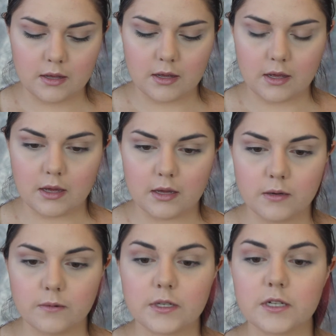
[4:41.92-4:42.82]

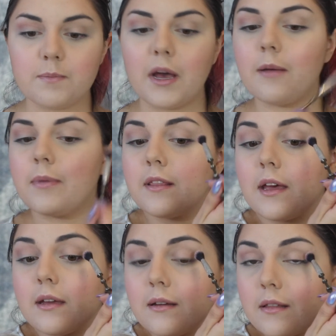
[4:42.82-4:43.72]
And we're just popping
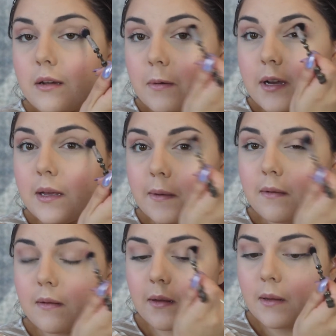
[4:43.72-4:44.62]
that into the
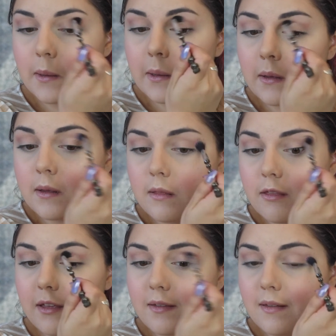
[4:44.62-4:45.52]
crease.
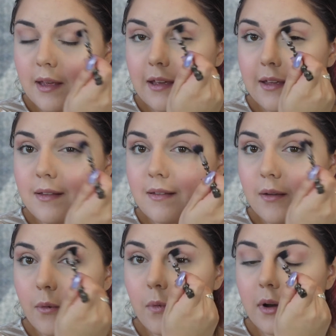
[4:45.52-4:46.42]
This is
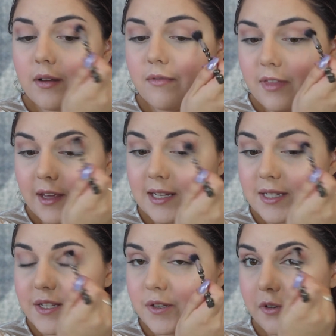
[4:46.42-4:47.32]
one of the
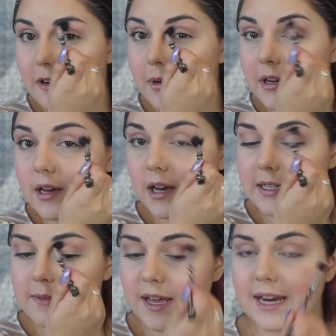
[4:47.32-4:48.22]
Storybook
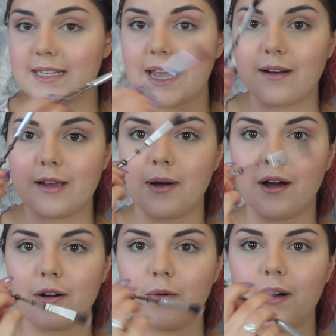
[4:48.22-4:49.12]
Cosmetics Harry
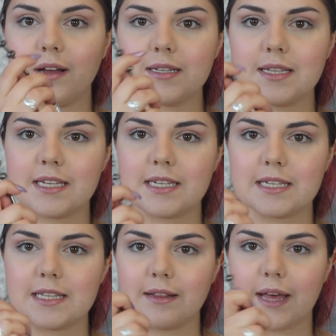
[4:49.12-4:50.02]
Potter wands. This
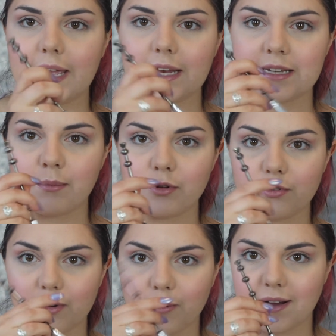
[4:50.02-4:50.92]
is the like
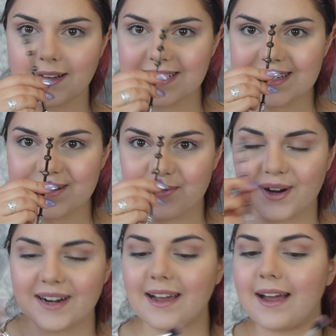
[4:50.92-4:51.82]
Dumbledore wand
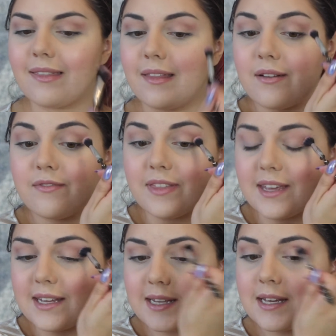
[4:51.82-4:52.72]
one. I love
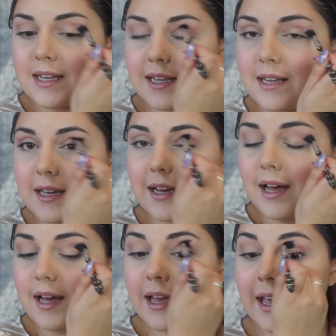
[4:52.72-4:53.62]
the
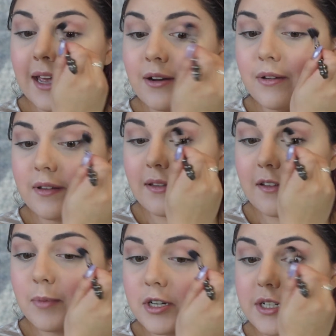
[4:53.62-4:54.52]
handles on
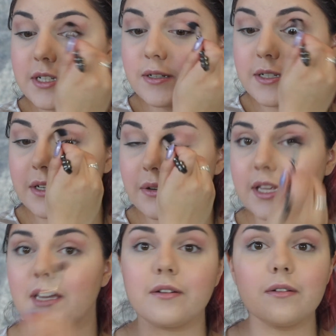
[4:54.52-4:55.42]
these brushes. They're so
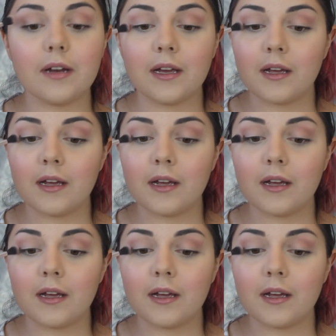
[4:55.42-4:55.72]
cute.